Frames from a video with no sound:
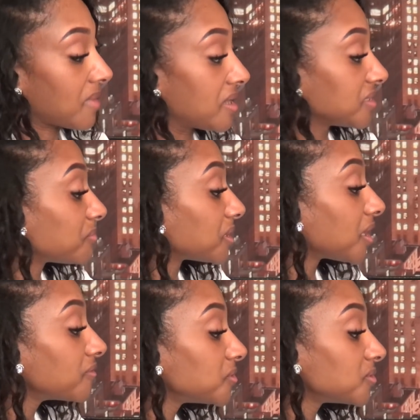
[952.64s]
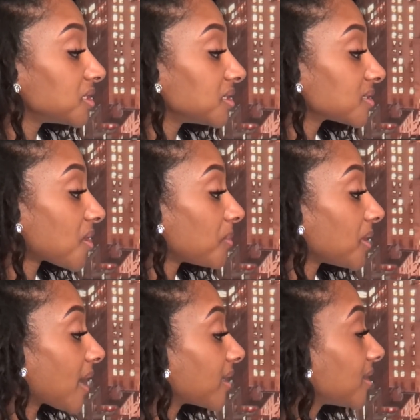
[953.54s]
husband loves using this on
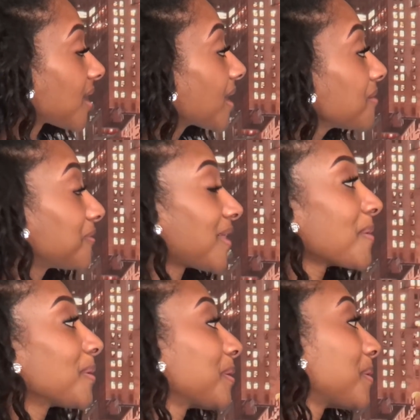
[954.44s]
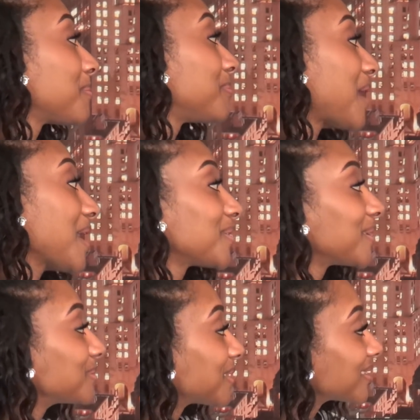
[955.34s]
me. I get Flower Girl back
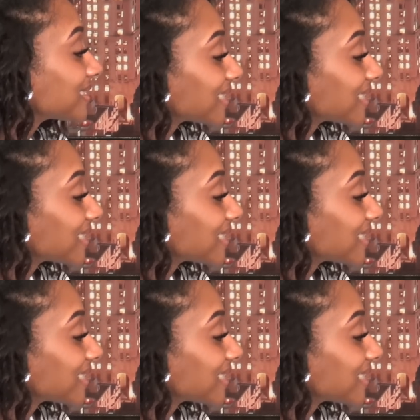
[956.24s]
rubs all the